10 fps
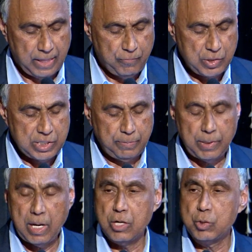Wisdom
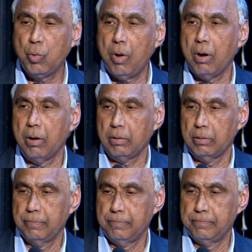belongs to
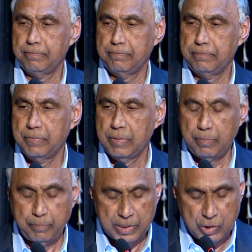all,
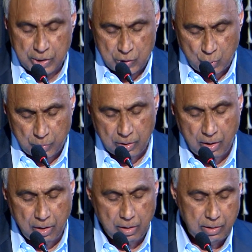but you need to work
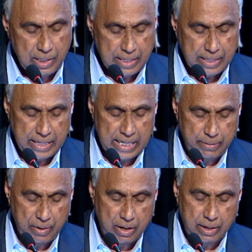hard,
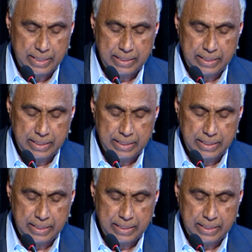aim high,